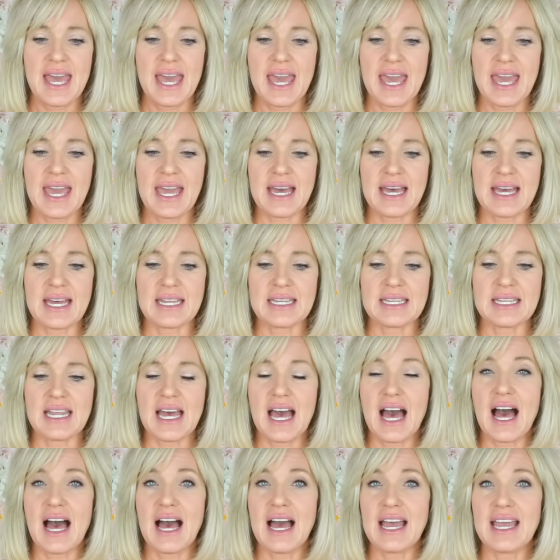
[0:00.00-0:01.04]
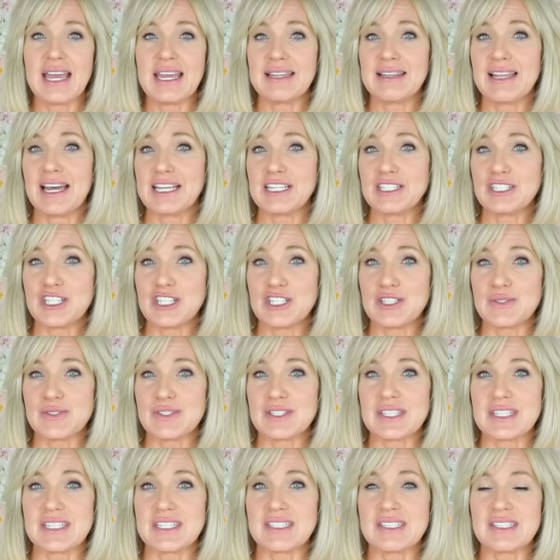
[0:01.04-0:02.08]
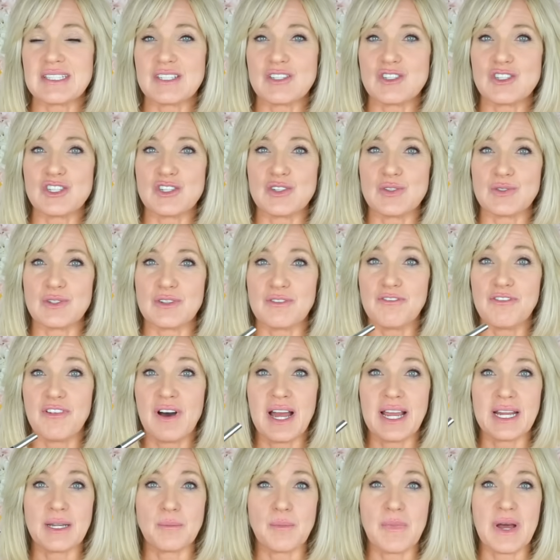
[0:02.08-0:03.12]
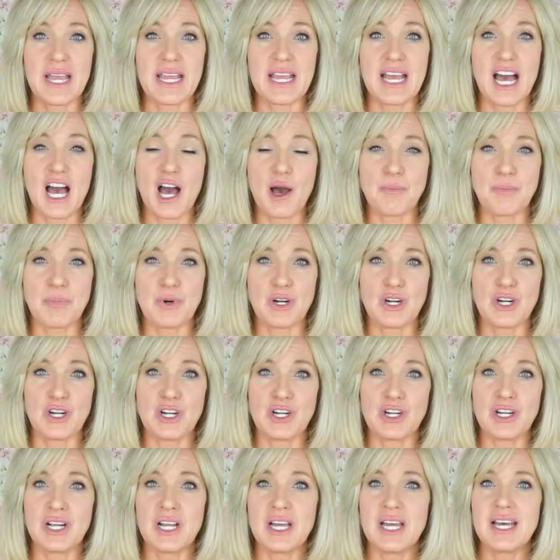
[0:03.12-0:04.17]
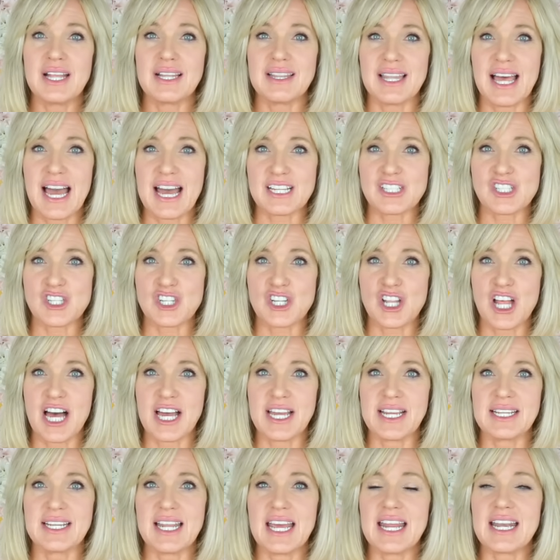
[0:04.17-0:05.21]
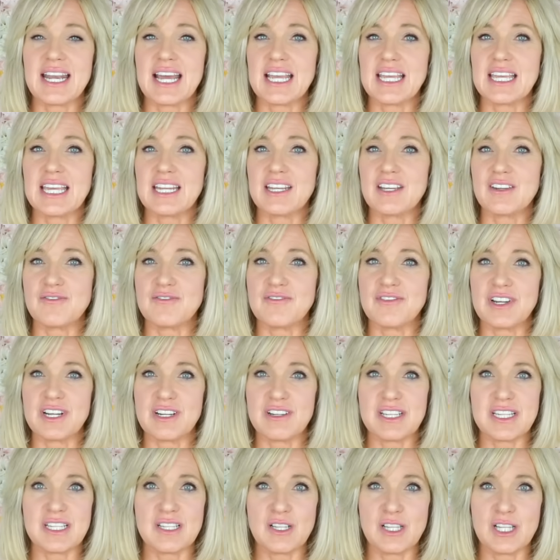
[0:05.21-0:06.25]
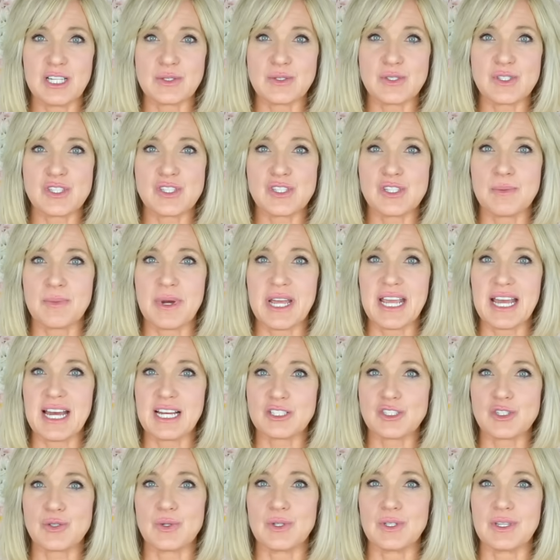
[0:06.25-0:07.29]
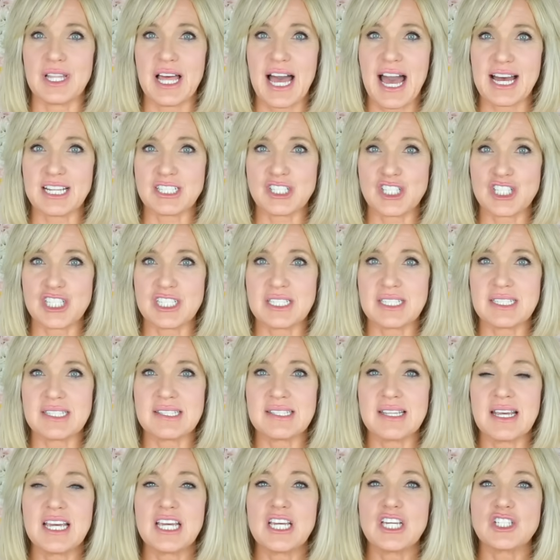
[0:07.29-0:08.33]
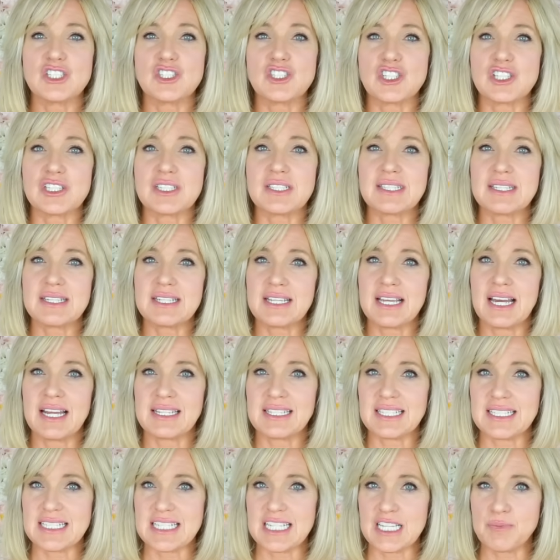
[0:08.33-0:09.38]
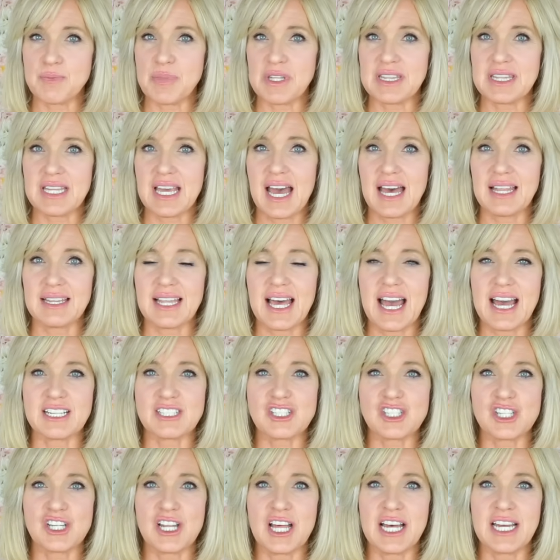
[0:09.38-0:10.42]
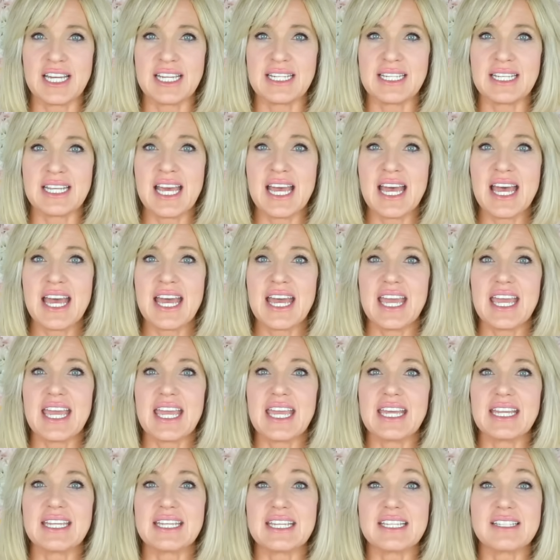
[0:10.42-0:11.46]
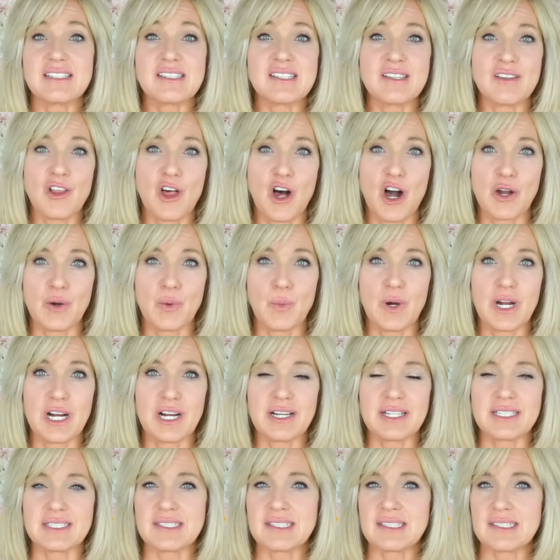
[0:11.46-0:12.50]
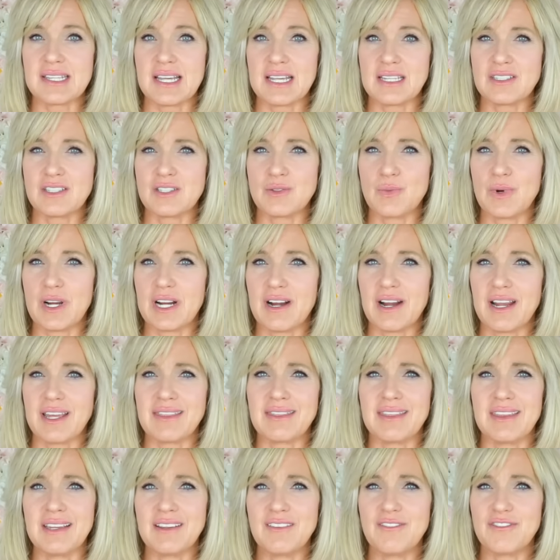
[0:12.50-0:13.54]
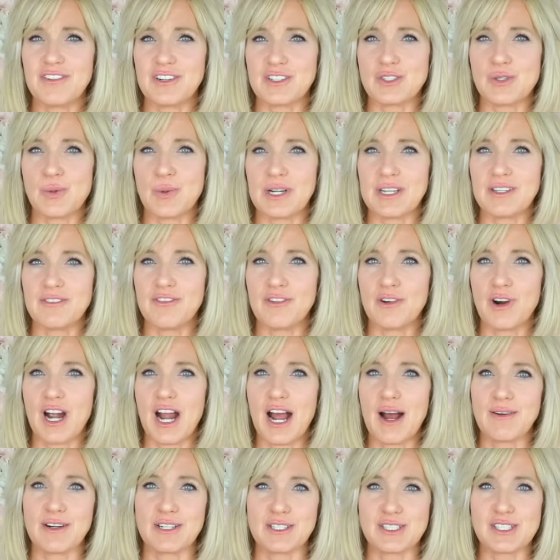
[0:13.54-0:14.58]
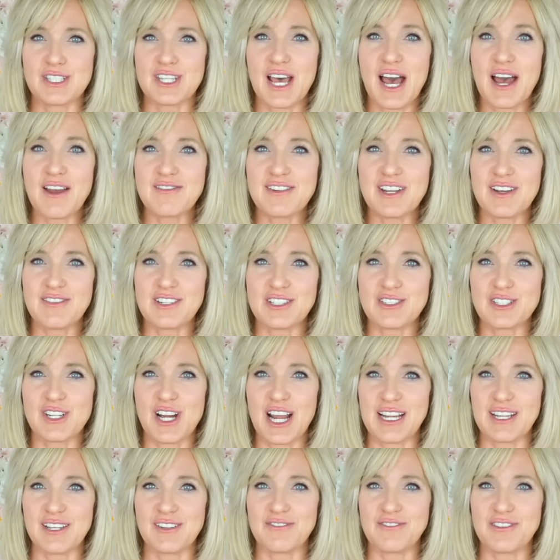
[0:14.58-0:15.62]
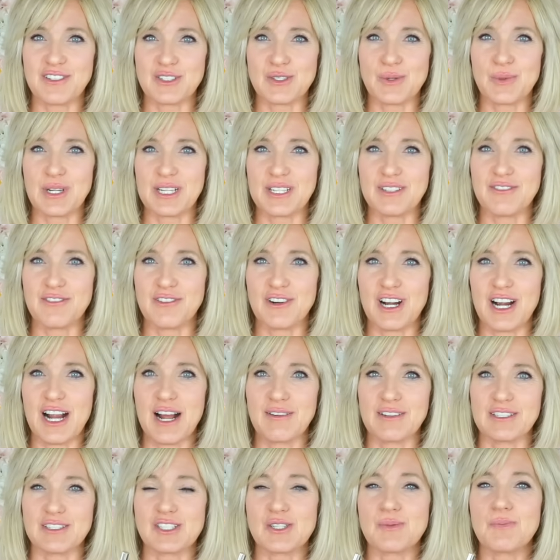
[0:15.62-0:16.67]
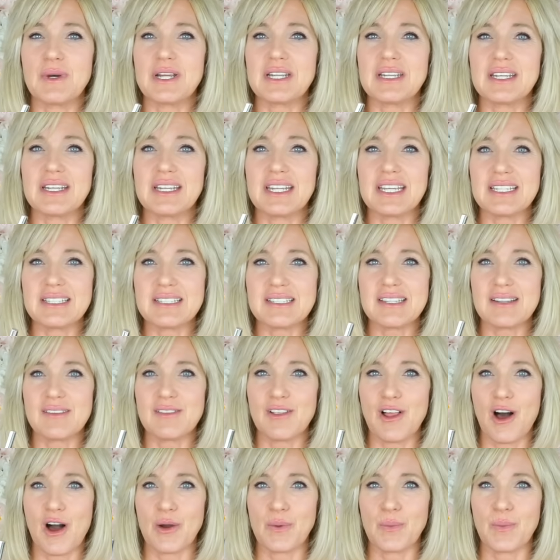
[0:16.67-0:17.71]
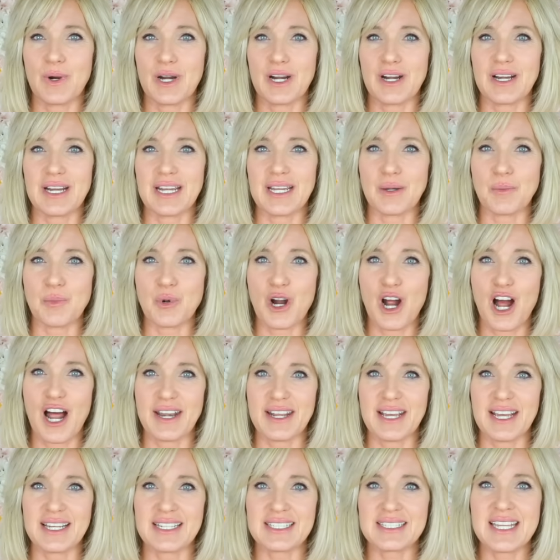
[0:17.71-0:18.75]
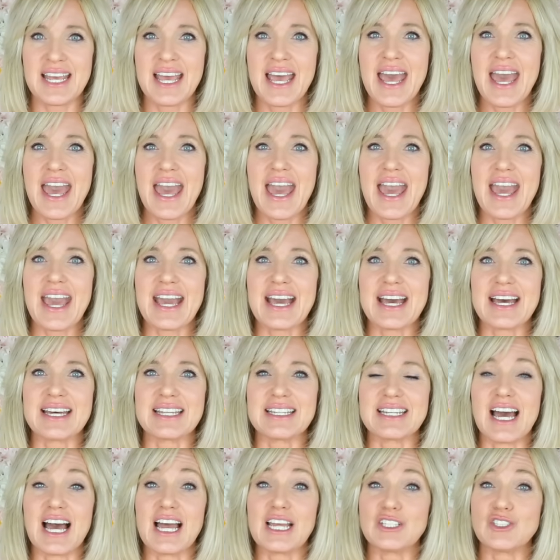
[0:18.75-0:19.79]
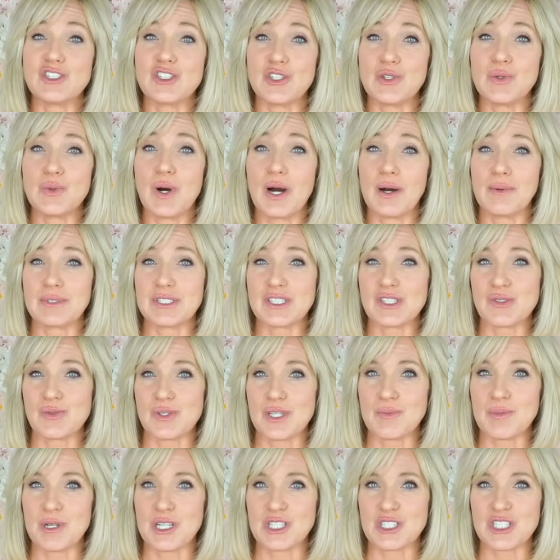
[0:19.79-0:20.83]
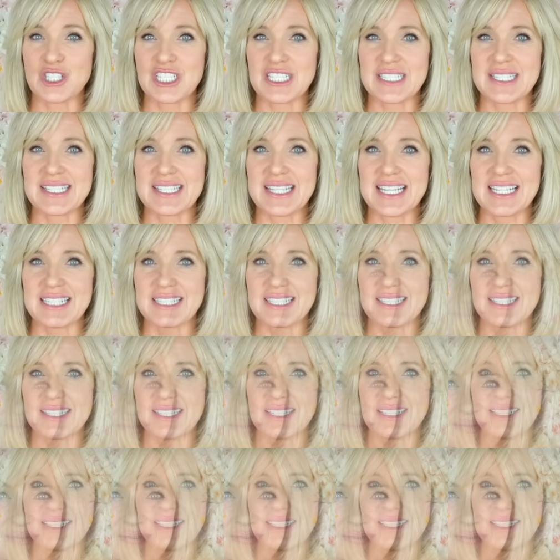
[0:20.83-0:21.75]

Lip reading: And I like to use this to define my upper lash line, and I get it very close to my actual lashes just to kind of deepen that lash line. It is long wear. It's said to wear, I think, for 24 hours. I've never tried it for 24 hours, but it is a long wearing product, and I do always repurchase this.